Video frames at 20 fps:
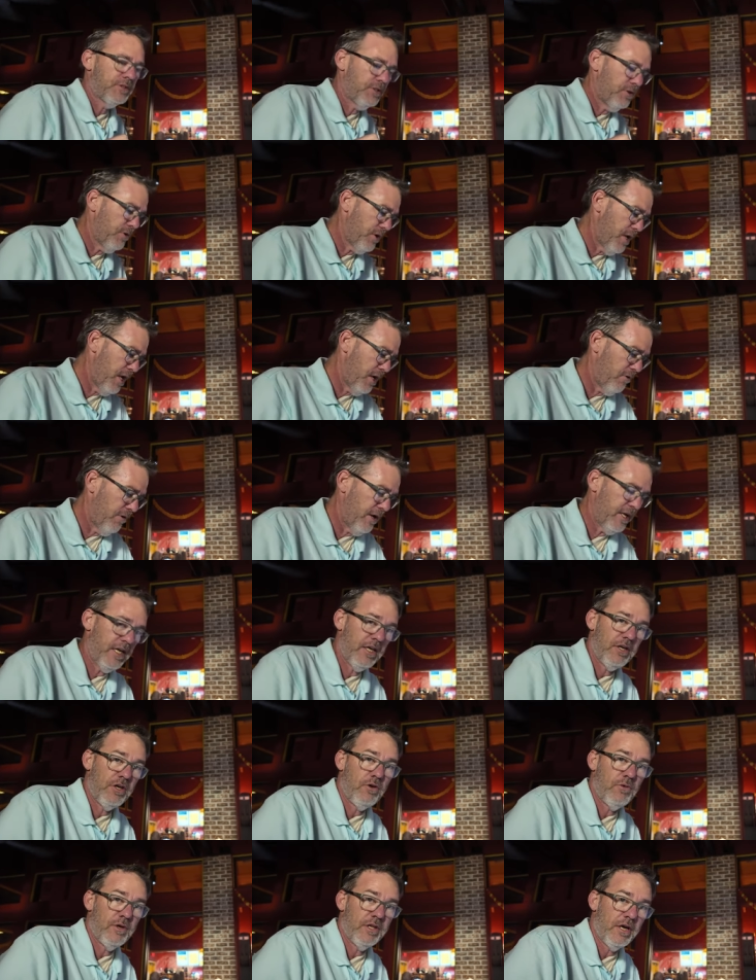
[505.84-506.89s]
Still can't quite get
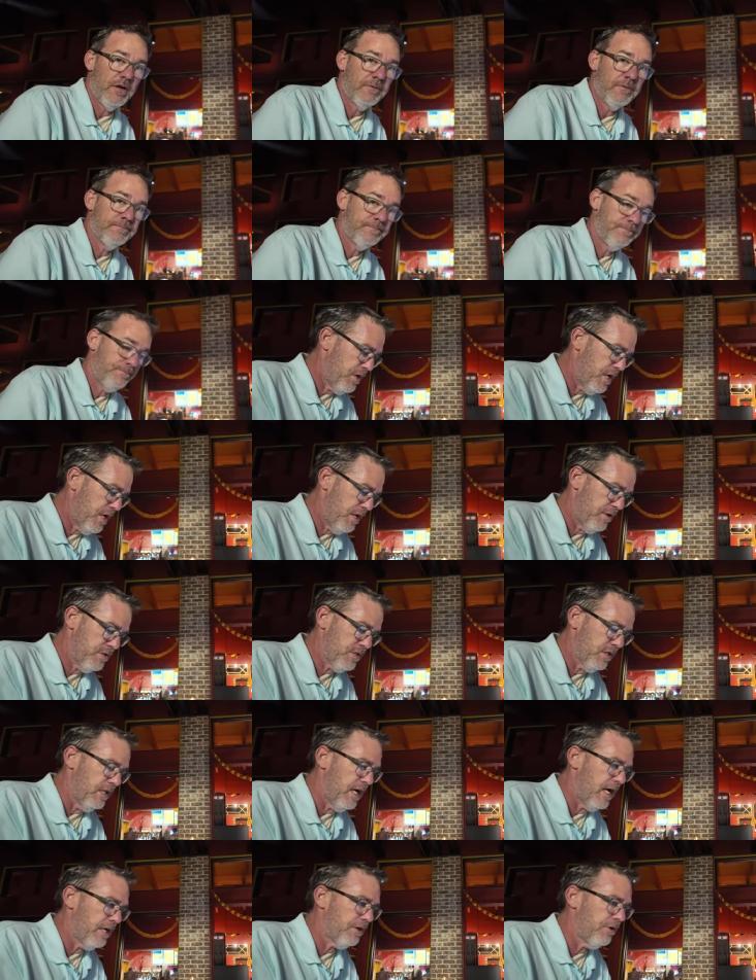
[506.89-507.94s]
you in there. Yeah, there's
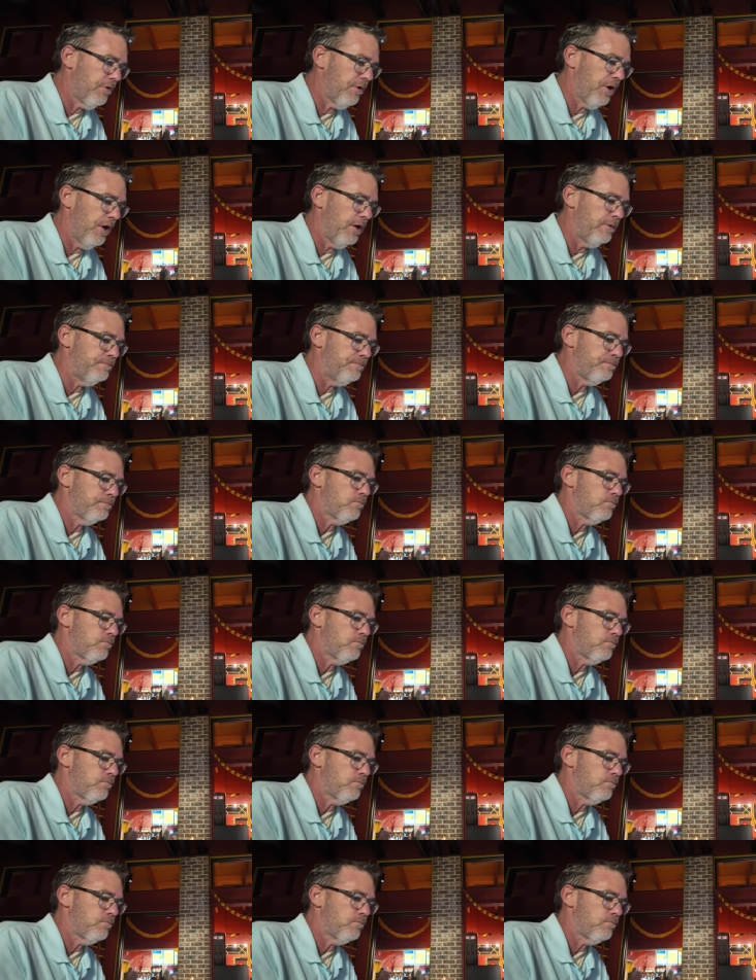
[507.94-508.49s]
a lot going on.